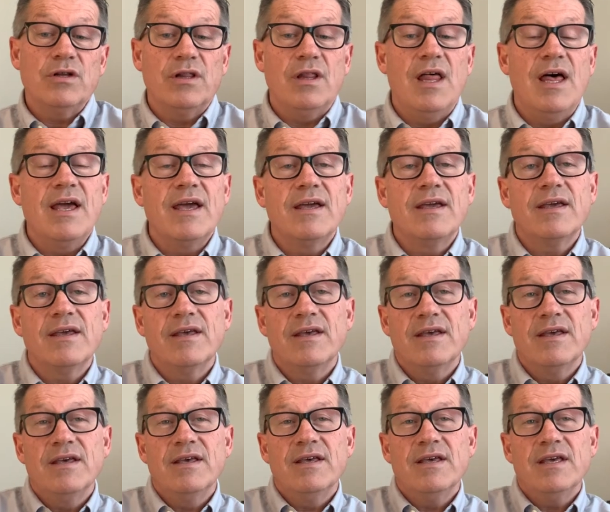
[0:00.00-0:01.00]
like
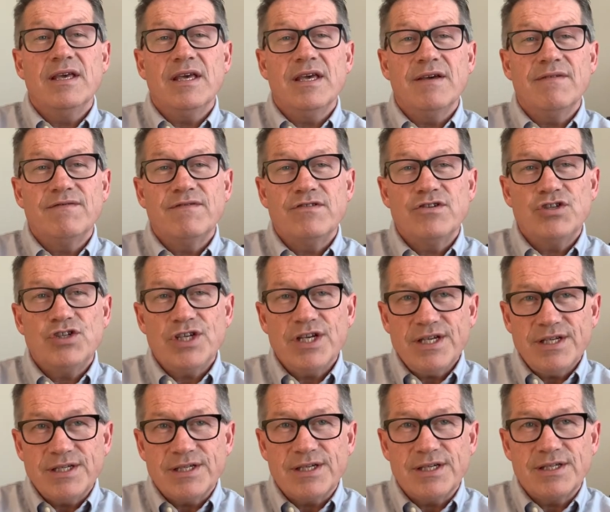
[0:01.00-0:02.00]
if
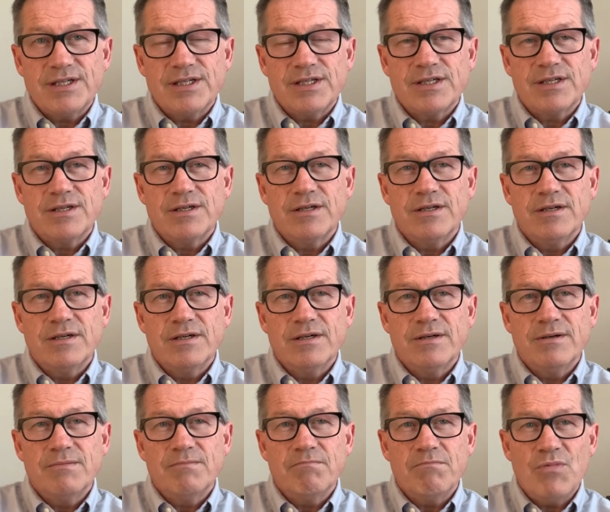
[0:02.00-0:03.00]
Jesus
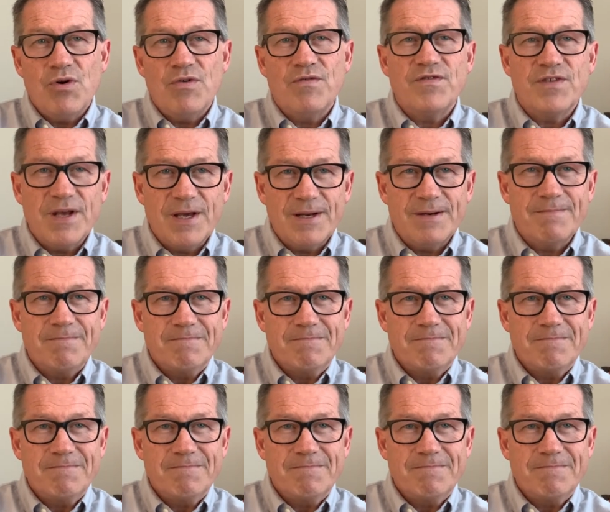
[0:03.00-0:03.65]
moved in?